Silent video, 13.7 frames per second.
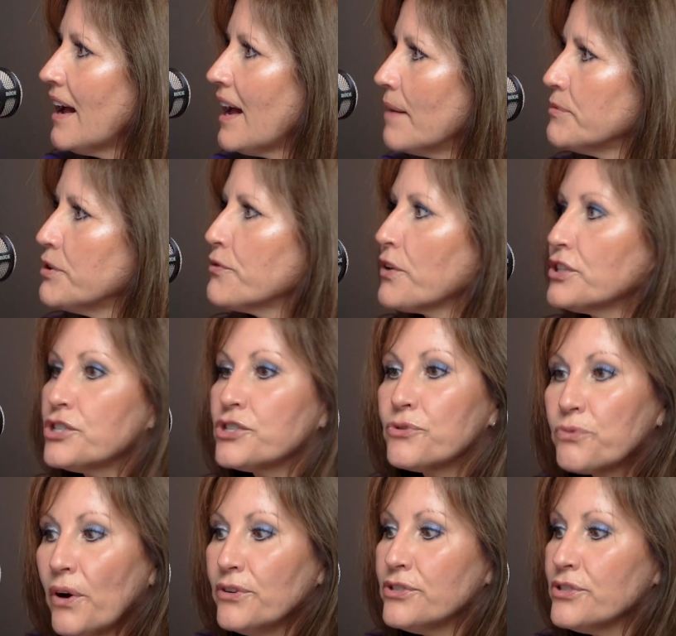you've got
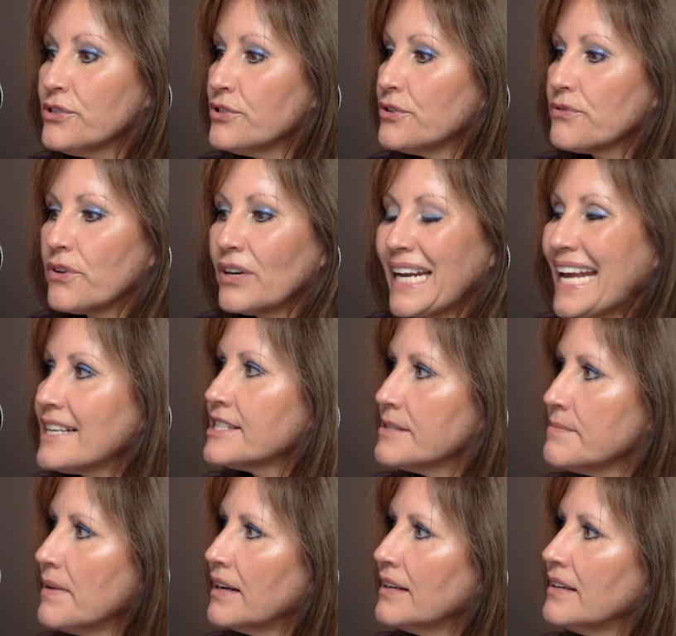cirrhosis, you've got
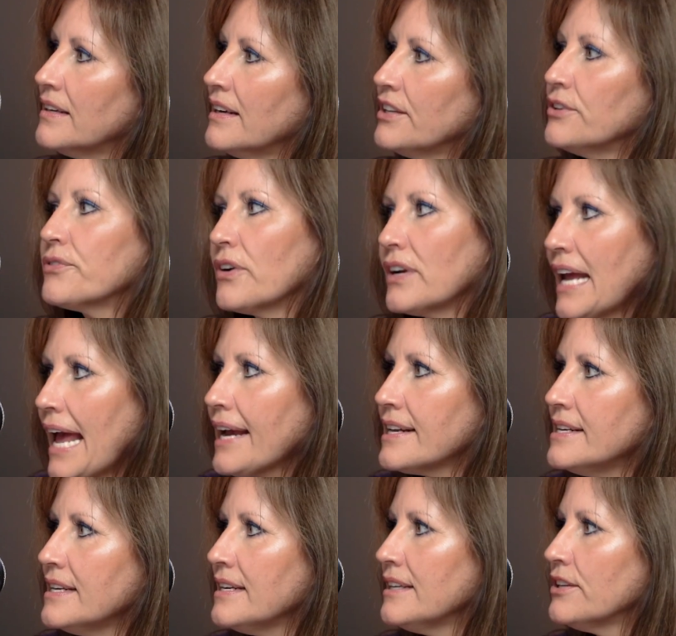eczema, you've got
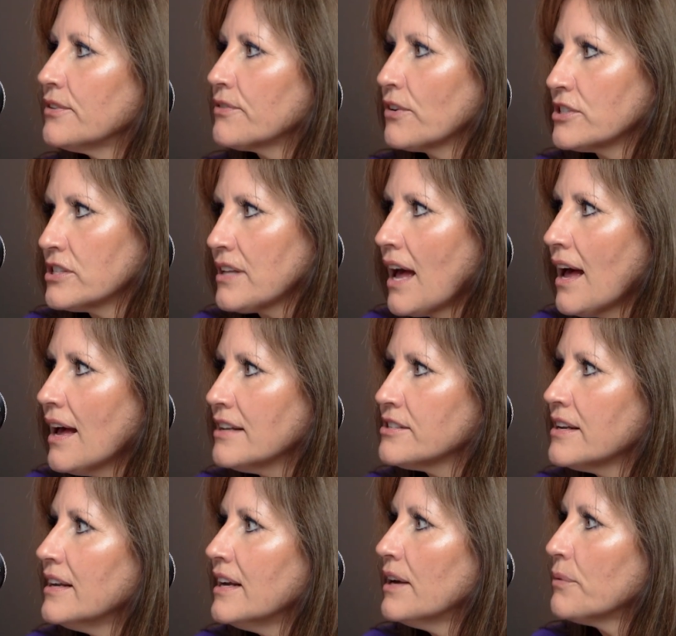acne, you've got stars.
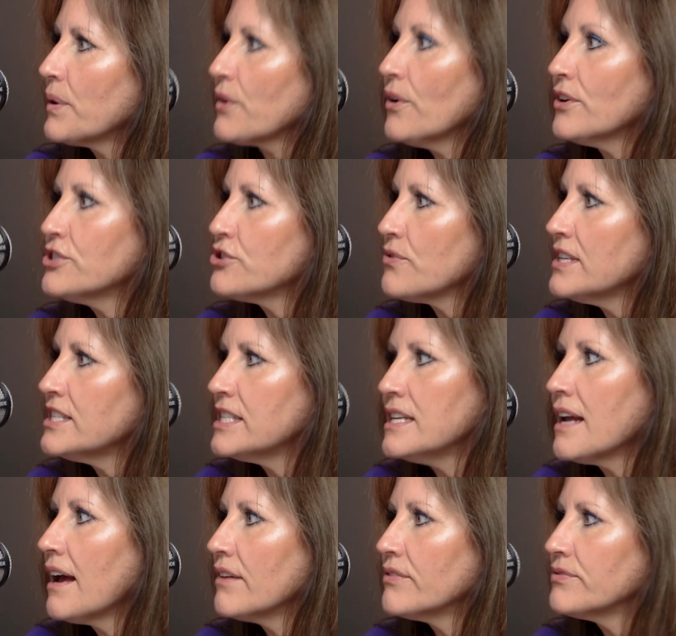We can't stress
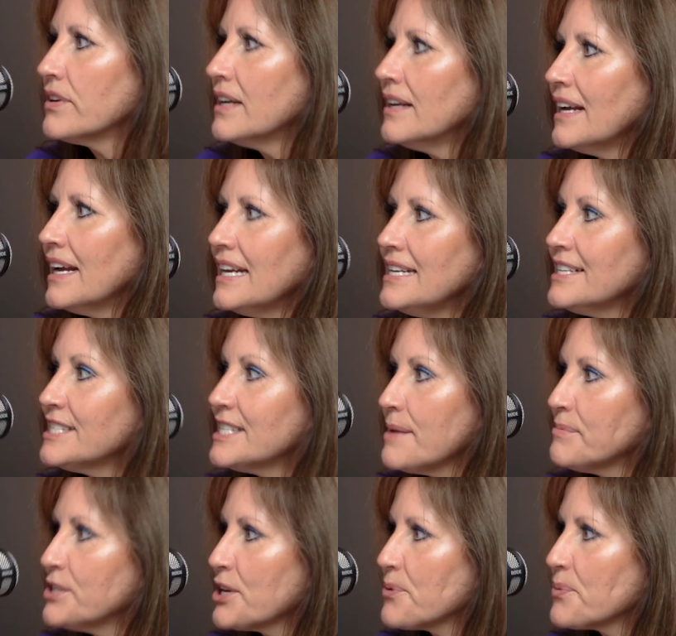enough. Any
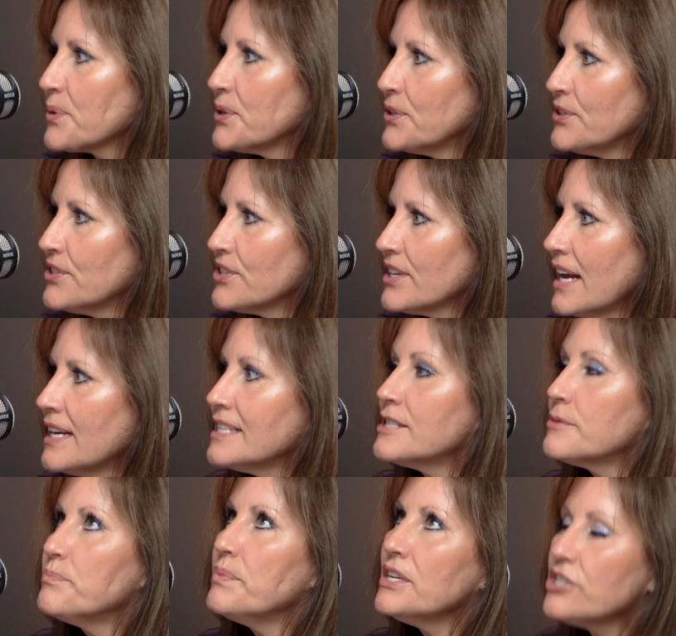septic wound, and
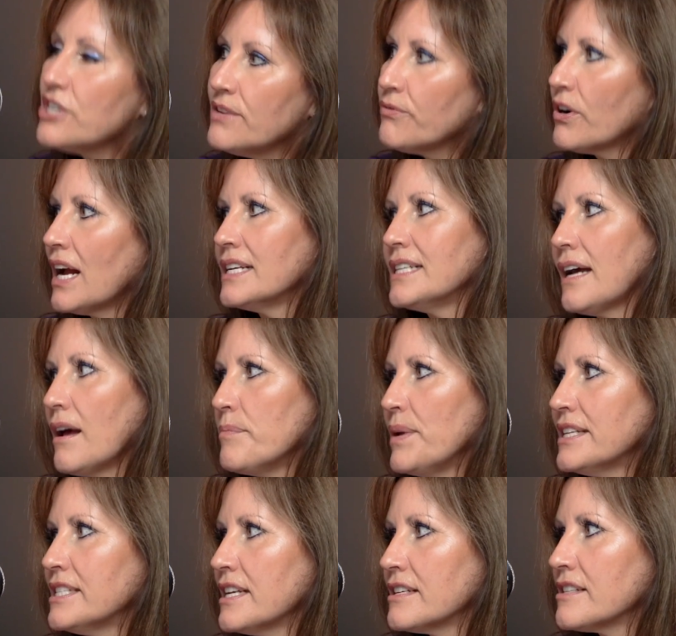especially for our
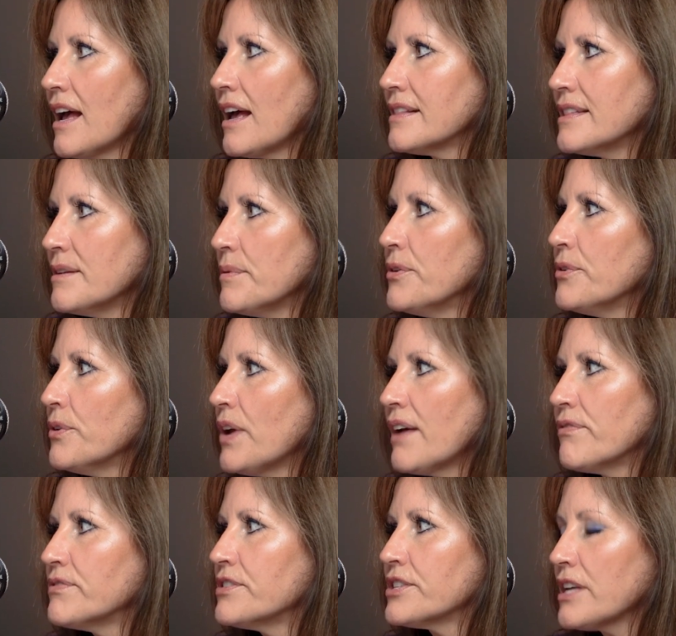diabetics out there who
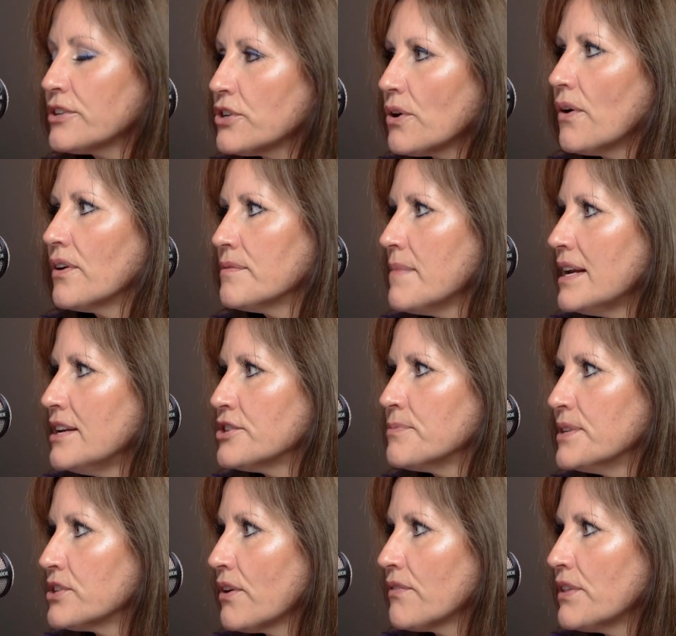have such hard
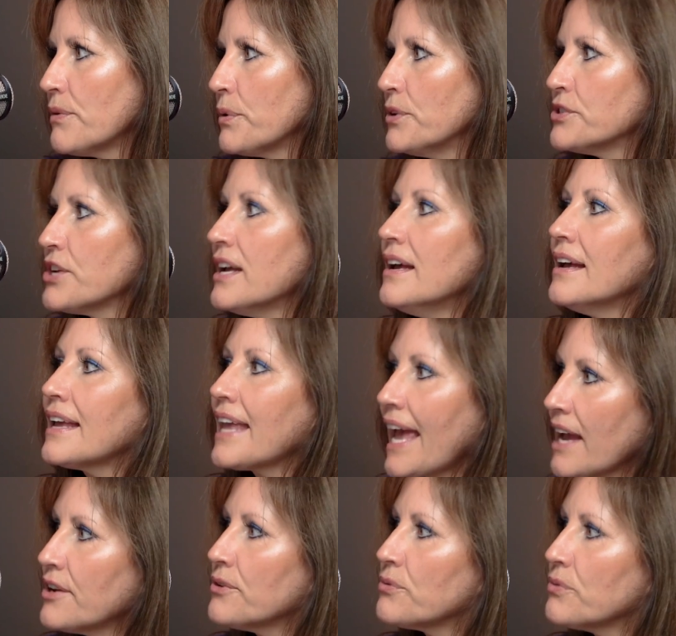management of their wounds,
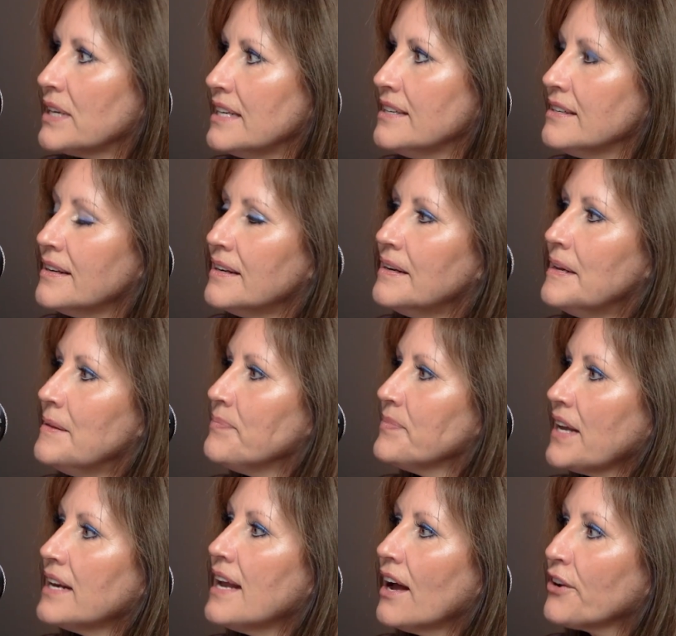gangrene,
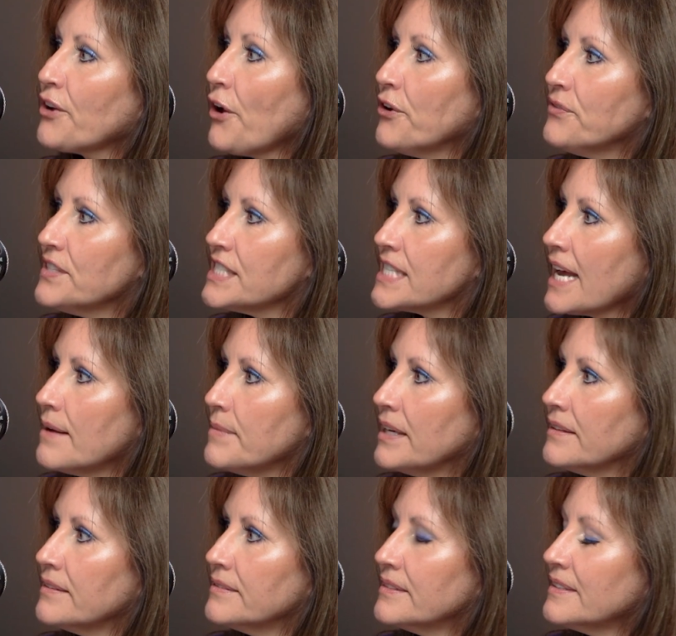and now COVID's
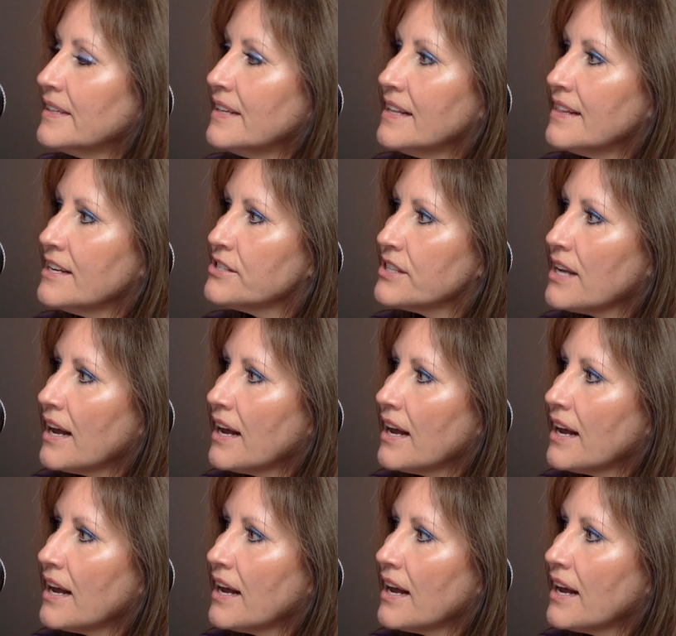coming. There's